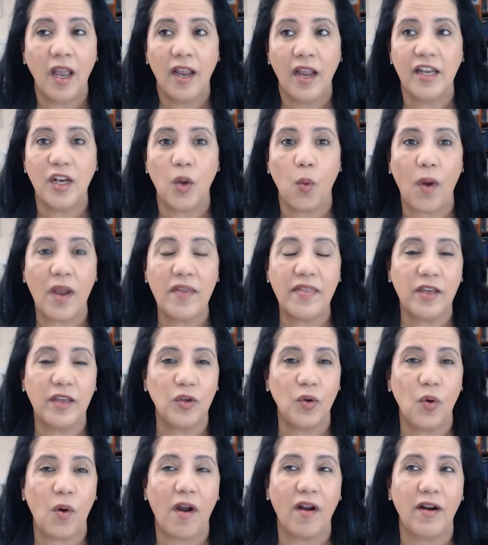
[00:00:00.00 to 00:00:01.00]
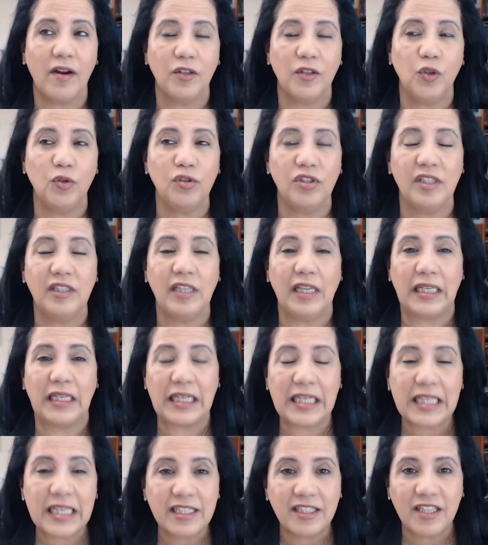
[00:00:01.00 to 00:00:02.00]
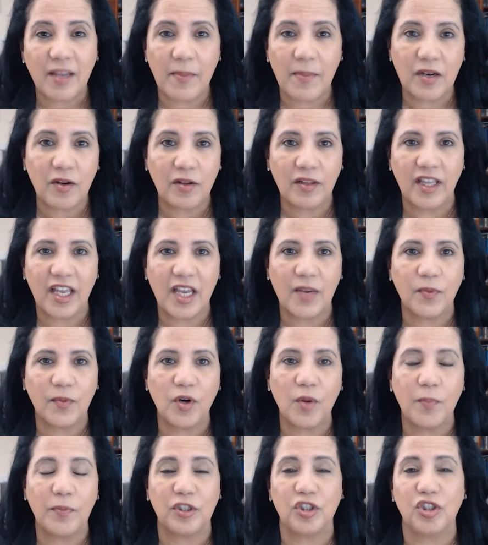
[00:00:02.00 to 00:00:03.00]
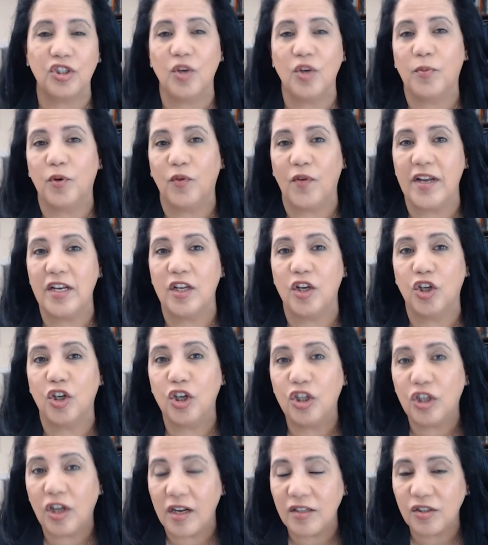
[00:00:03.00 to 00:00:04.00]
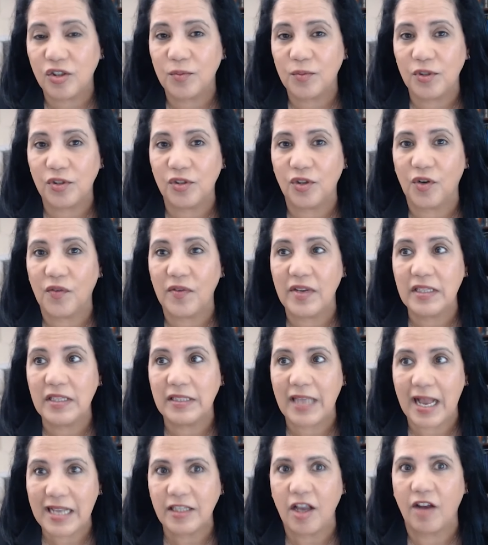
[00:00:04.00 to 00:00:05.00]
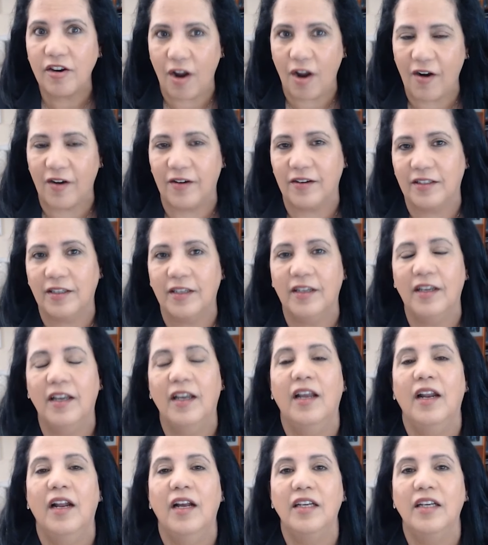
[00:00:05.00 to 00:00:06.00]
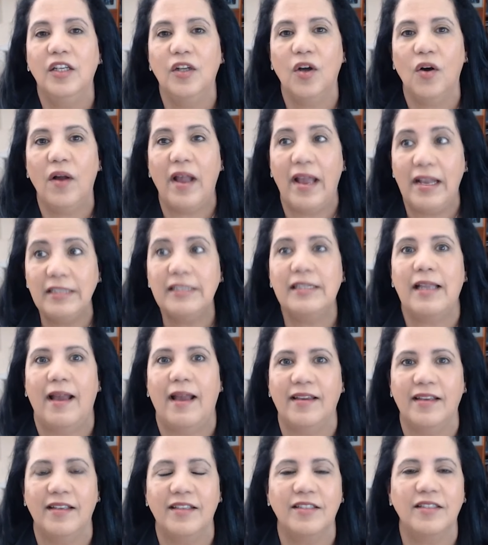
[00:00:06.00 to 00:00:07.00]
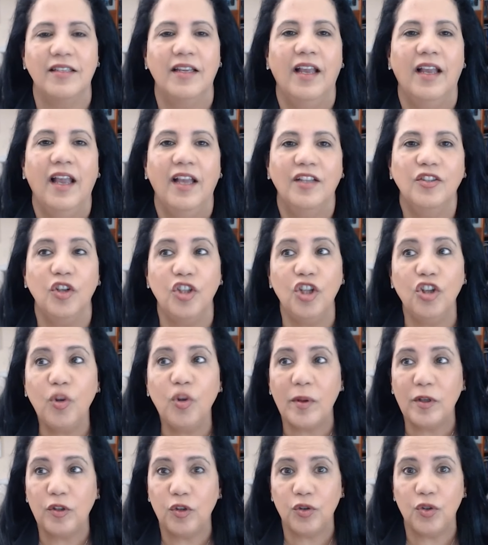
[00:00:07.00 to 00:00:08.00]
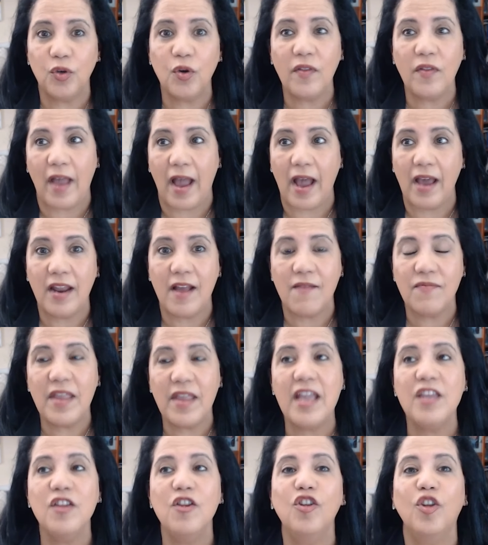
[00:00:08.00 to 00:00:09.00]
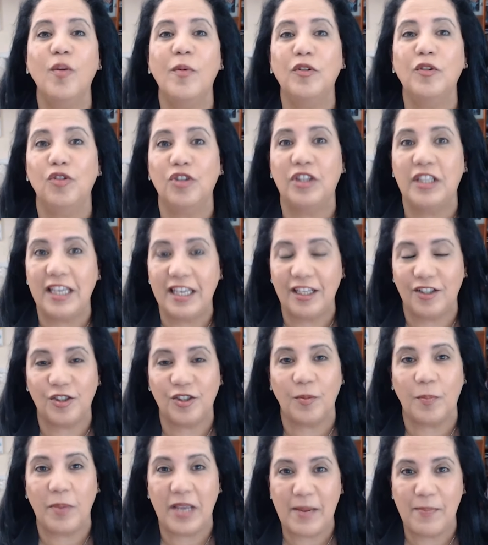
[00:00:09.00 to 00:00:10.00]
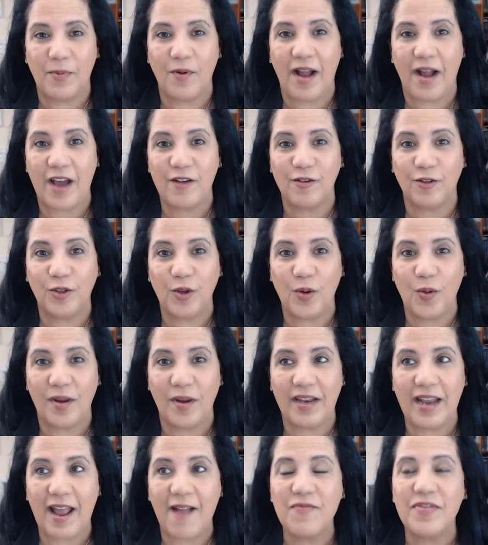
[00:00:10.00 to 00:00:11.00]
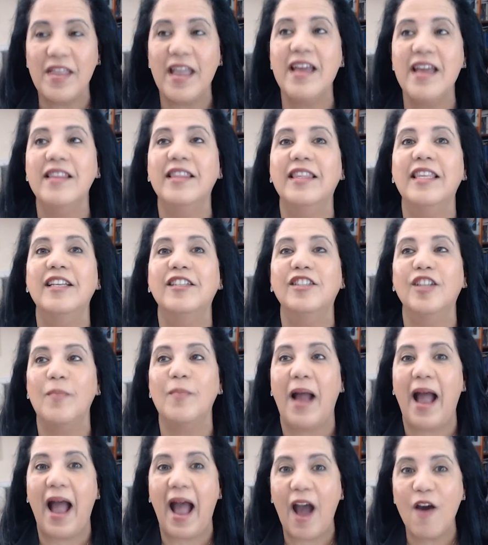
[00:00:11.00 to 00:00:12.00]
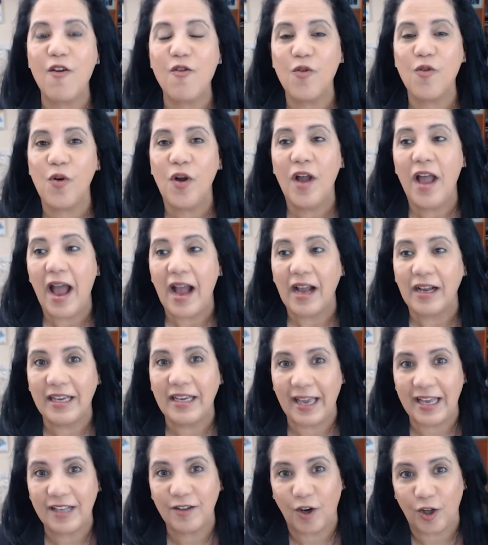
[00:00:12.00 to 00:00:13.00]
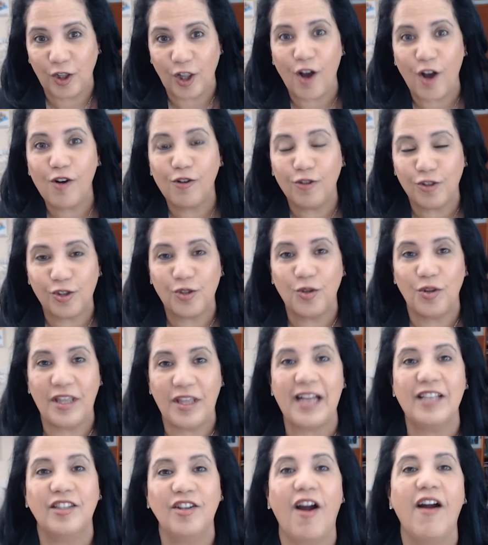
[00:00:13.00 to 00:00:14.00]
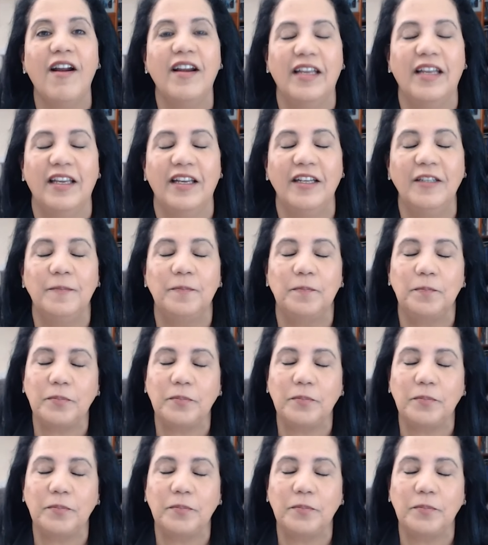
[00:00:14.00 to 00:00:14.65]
in a way that you are using the least amount of labor, but still providing good customer service. That's an art you know, and science. So you need to be able to do that. And then you need to be able to teach your people how to do it and then teach them how to get close to that target